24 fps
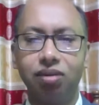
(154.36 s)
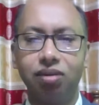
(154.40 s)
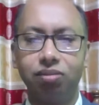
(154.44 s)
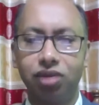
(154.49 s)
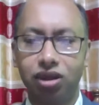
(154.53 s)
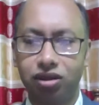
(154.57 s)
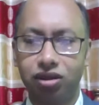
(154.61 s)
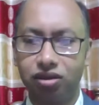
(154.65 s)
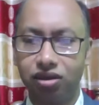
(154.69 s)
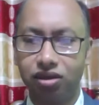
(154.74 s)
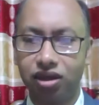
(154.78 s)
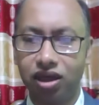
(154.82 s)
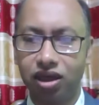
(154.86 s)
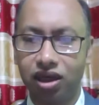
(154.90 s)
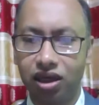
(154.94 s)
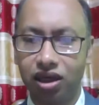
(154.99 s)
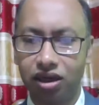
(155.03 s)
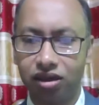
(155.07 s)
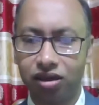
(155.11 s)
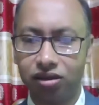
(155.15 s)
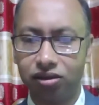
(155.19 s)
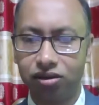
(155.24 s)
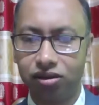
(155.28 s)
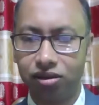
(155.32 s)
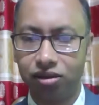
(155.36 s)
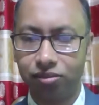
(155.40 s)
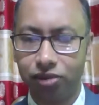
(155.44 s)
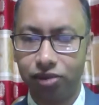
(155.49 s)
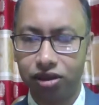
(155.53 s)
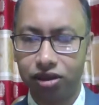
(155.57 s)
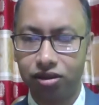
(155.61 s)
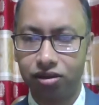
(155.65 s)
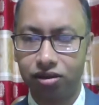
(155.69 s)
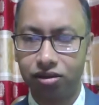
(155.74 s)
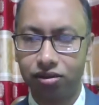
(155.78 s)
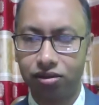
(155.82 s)
But Dakshinaranjan
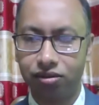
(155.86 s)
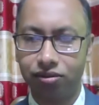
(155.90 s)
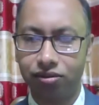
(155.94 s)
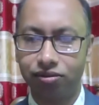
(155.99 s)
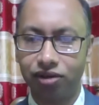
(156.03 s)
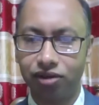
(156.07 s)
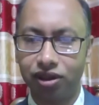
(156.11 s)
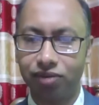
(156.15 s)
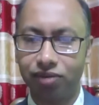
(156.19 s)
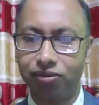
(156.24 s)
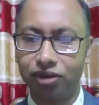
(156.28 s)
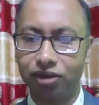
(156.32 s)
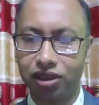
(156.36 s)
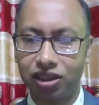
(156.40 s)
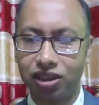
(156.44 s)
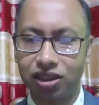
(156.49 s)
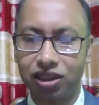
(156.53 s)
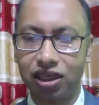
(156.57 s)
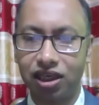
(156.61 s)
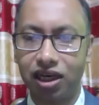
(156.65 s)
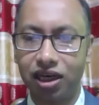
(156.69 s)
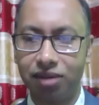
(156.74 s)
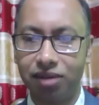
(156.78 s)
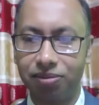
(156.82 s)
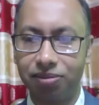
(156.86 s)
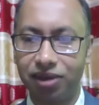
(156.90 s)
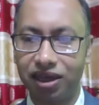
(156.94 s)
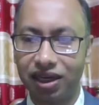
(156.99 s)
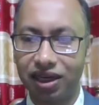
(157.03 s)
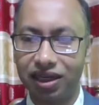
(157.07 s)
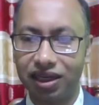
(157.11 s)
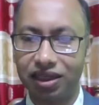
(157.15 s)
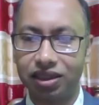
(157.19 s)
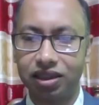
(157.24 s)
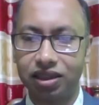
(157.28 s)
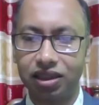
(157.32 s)
Mitro, for the first time,
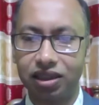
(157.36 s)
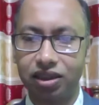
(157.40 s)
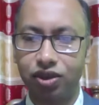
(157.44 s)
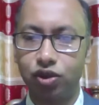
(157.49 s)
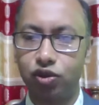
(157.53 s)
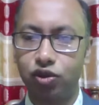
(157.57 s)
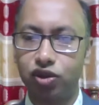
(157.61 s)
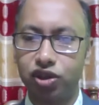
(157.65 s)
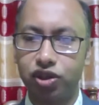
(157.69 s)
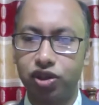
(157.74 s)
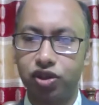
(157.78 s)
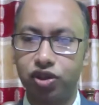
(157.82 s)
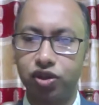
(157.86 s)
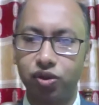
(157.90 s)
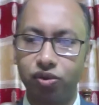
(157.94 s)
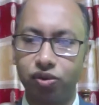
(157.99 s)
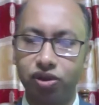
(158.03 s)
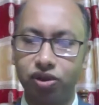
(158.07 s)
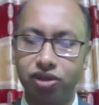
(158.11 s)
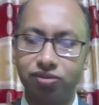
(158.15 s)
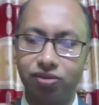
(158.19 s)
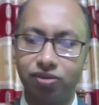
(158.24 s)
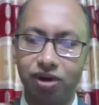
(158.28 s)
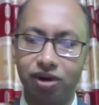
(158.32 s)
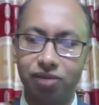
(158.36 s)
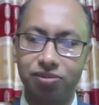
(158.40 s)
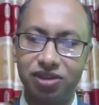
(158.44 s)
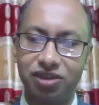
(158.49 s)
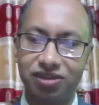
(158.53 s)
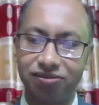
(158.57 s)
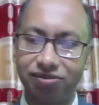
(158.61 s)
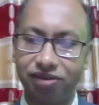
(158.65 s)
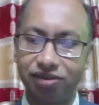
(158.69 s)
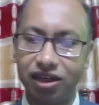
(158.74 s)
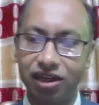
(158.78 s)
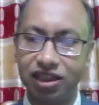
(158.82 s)
collected those stories from
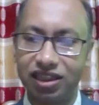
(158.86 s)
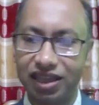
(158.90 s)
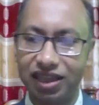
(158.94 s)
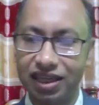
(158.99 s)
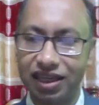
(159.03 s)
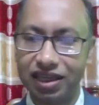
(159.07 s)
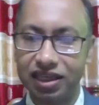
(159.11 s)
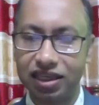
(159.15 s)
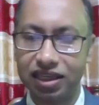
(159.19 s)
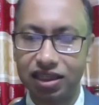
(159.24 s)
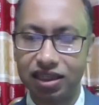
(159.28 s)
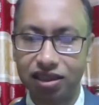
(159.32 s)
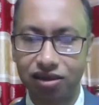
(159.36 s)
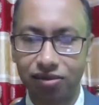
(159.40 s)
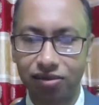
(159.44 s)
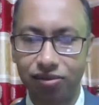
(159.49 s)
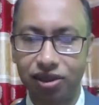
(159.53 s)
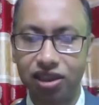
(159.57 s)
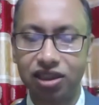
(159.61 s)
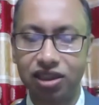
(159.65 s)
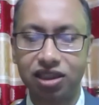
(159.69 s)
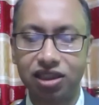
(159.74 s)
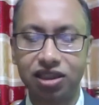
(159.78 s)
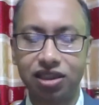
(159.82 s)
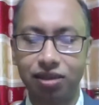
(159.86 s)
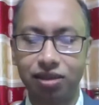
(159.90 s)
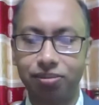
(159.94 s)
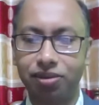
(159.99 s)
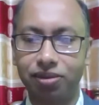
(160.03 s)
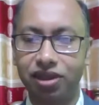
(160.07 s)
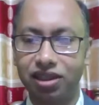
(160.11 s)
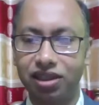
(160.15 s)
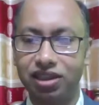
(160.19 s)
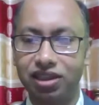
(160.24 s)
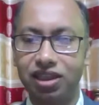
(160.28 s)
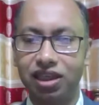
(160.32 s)
different areas of this
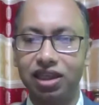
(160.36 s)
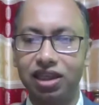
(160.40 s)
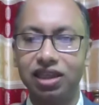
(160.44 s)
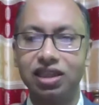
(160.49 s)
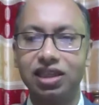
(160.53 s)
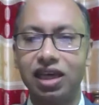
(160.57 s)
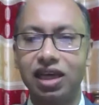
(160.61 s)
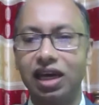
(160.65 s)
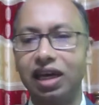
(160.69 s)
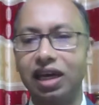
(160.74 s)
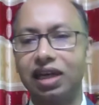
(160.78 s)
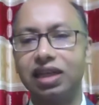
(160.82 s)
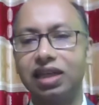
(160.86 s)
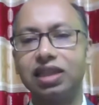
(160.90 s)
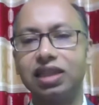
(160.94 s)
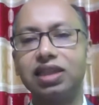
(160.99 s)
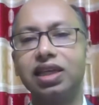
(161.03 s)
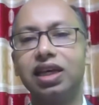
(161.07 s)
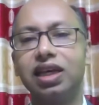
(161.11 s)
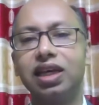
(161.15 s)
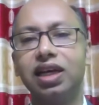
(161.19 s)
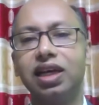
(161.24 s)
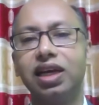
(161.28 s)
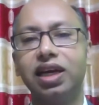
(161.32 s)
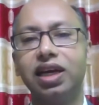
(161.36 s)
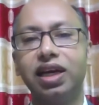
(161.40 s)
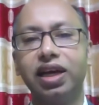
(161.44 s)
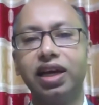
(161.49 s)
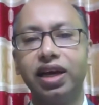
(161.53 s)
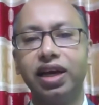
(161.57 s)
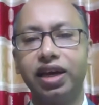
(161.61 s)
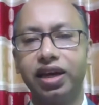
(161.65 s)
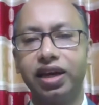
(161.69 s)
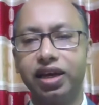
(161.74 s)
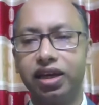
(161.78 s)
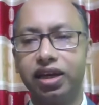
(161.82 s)
subcontinent and
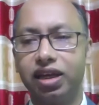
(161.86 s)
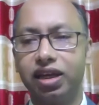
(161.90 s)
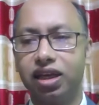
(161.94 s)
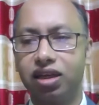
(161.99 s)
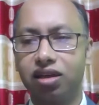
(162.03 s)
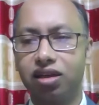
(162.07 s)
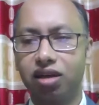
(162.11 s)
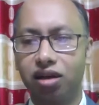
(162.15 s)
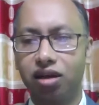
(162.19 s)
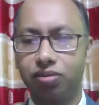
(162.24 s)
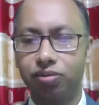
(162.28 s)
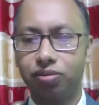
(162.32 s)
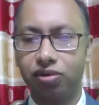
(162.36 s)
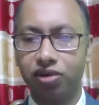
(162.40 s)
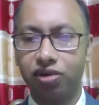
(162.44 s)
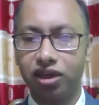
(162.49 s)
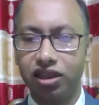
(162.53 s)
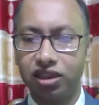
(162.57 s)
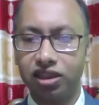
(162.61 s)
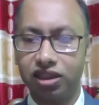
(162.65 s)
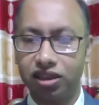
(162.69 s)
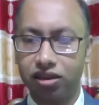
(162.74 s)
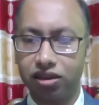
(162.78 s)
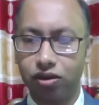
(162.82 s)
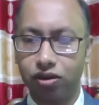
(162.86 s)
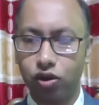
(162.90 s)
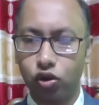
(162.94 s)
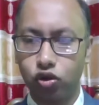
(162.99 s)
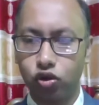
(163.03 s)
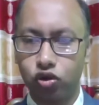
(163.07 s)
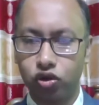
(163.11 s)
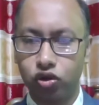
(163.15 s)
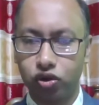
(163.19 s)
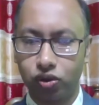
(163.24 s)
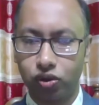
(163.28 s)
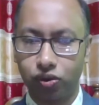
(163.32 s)
he incorporated
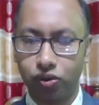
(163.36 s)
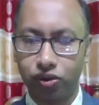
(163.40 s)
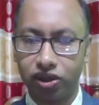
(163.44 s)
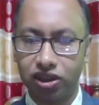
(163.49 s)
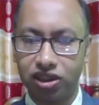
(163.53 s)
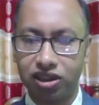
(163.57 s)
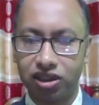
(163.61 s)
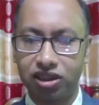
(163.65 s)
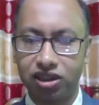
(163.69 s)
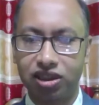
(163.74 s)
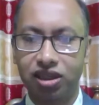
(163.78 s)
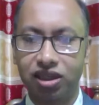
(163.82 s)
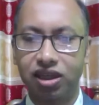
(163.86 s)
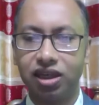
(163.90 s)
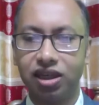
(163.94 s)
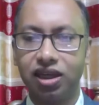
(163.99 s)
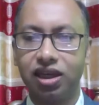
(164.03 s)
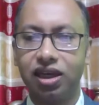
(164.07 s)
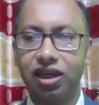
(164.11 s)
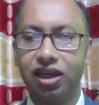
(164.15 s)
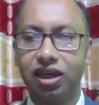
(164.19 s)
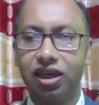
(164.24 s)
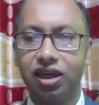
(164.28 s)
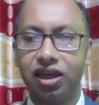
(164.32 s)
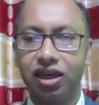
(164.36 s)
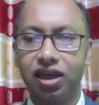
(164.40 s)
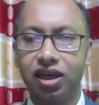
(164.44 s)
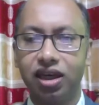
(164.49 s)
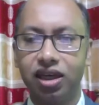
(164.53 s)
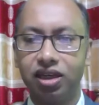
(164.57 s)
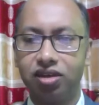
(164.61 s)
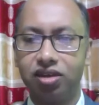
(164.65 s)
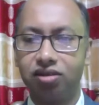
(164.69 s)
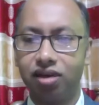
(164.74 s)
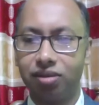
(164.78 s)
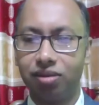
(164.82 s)
those stories
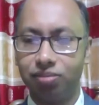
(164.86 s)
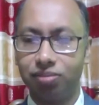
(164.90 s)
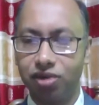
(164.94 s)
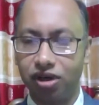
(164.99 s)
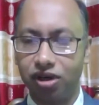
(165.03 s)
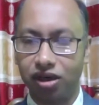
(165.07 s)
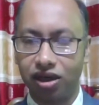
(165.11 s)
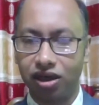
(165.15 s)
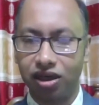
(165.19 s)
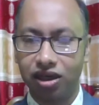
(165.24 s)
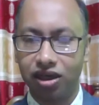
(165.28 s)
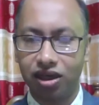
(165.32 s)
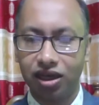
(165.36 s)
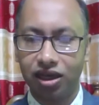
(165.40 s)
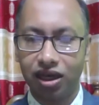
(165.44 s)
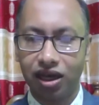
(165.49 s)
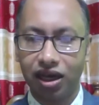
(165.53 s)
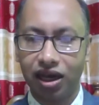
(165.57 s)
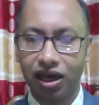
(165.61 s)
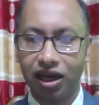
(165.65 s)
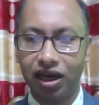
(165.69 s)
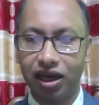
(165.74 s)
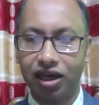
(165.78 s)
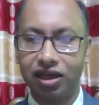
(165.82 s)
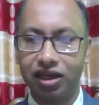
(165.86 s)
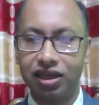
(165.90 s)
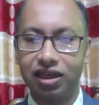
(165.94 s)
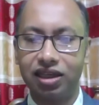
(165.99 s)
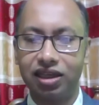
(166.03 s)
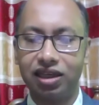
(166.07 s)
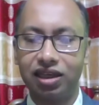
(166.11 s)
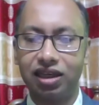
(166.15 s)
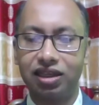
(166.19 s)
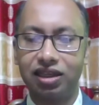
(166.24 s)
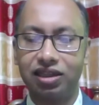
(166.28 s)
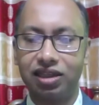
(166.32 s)
into a book and
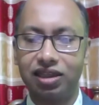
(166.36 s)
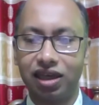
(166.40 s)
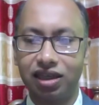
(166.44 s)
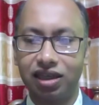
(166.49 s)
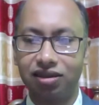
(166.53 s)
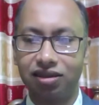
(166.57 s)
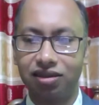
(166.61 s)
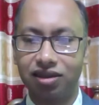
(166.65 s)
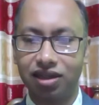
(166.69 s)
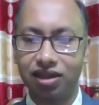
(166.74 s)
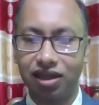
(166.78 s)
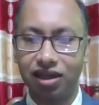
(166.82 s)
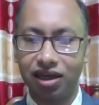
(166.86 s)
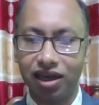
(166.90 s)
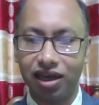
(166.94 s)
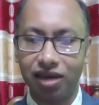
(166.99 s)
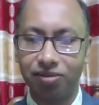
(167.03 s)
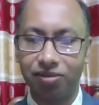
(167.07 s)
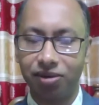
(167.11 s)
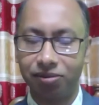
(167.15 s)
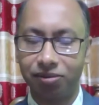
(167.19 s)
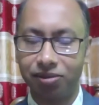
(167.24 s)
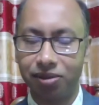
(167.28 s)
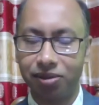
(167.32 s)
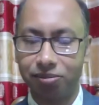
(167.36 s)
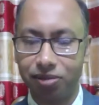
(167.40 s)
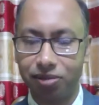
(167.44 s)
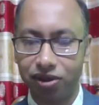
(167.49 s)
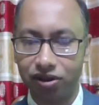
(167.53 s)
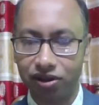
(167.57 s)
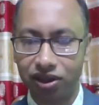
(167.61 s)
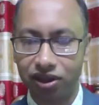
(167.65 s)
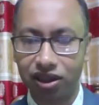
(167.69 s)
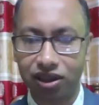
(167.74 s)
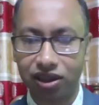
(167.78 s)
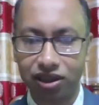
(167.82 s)
he entitled the name of the
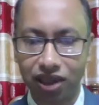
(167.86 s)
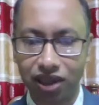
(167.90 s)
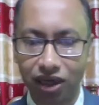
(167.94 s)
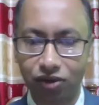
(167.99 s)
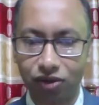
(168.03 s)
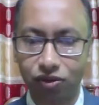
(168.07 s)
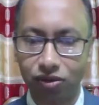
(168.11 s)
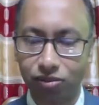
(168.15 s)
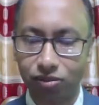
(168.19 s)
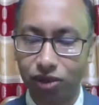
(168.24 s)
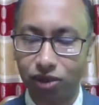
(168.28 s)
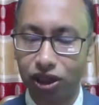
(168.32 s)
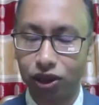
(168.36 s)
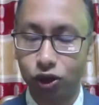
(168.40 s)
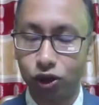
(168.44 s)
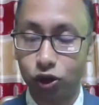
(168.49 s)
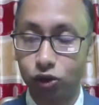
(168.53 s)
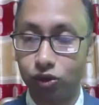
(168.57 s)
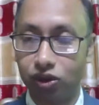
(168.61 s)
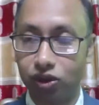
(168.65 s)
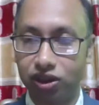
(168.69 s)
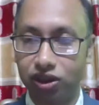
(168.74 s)
book Thakur